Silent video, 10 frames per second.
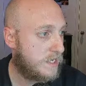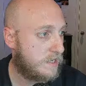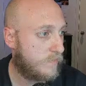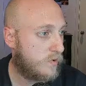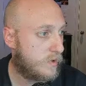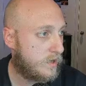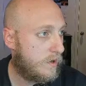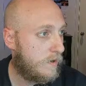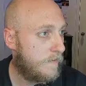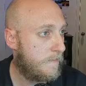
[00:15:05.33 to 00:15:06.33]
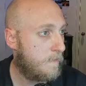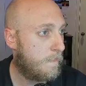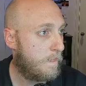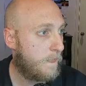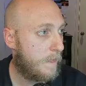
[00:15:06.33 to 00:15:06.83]
as the protocol.
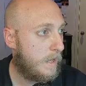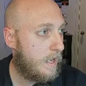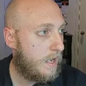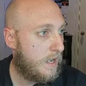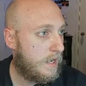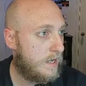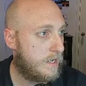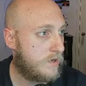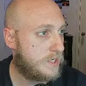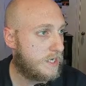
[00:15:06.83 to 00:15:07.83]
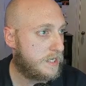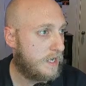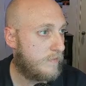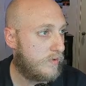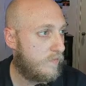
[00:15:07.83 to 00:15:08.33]
And here's an
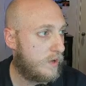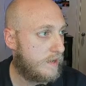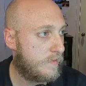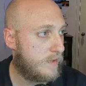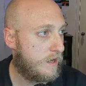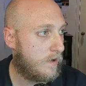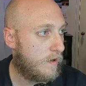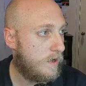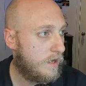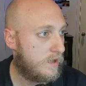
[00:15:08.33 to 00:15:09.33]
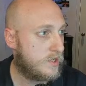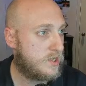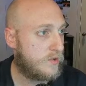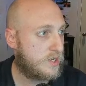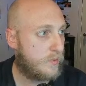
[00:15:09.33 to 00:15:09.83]
example of one of them here. Let's
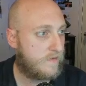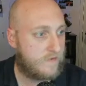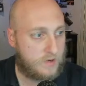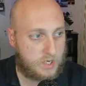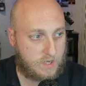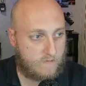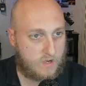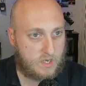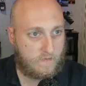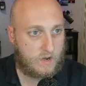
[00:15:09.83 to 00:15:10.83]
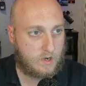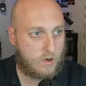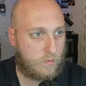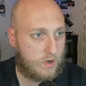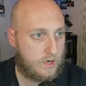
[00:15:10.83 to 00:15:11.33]
do this one first. It's the Vincent van
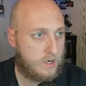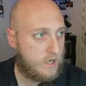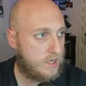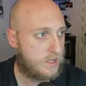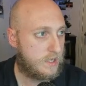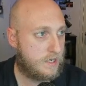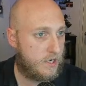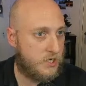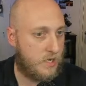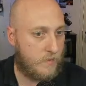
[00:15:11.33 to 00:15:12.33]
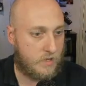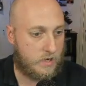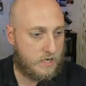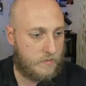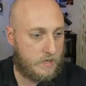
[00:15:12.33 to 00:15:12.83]
Gogh one. So HTML
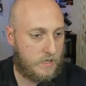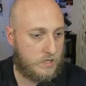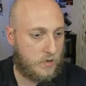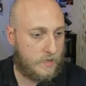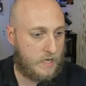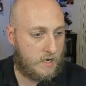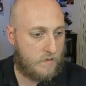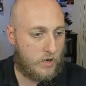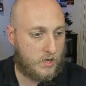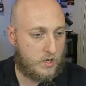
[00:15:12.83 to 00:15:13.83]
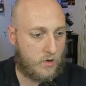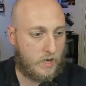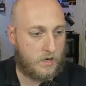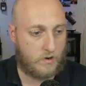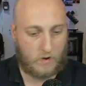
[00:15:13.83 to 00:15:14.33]
document. Let's open that in Monaco
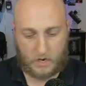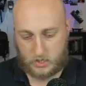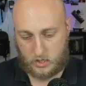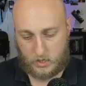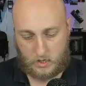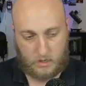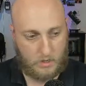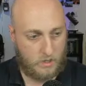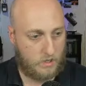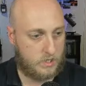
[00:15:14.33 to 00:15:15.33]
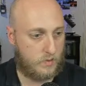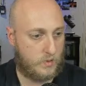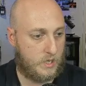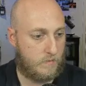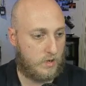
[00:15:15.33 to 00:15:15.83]
Editor, actually. So we'll
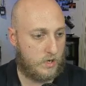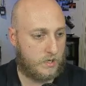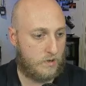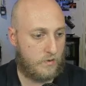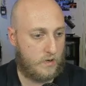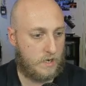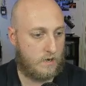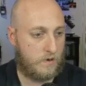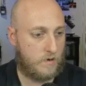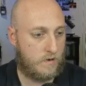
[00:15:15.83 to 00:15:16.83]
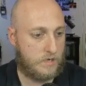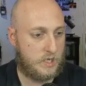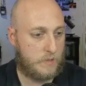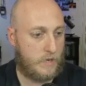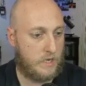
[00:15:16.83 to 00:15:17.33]
say Monaco Editor
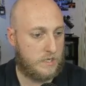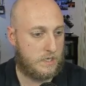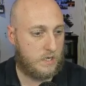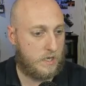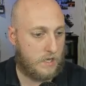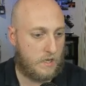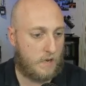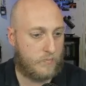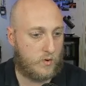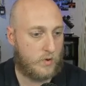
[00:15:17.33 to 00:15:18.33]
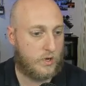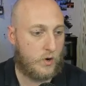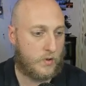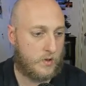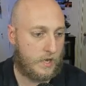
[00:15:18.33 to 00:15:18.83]
space, and then that
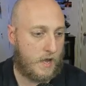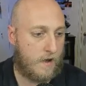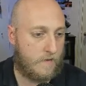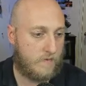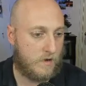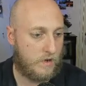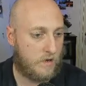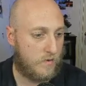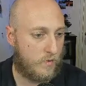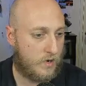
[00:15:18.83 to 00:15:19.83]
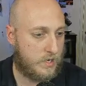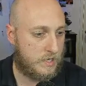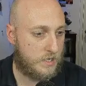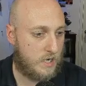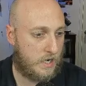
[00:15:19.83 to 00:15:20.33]
protocol that they have, where it's
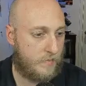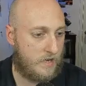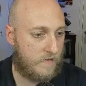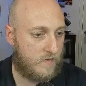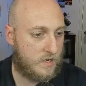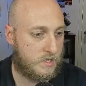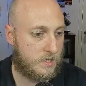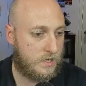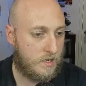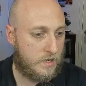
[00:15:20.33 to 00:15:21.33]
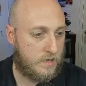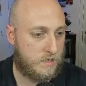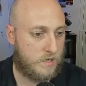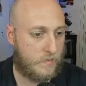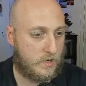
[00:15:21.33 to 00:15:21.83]
this IPFS
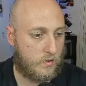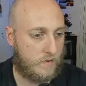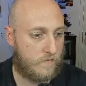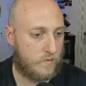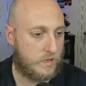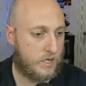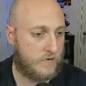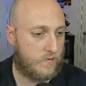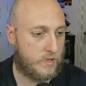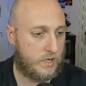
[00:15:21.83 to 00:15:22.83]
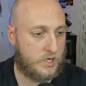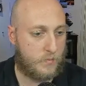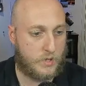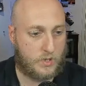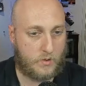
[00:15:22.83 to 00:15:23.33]
semicolon // You
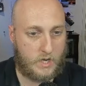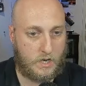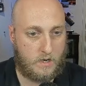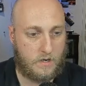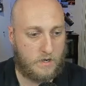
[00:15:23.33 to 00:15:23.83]
press OK,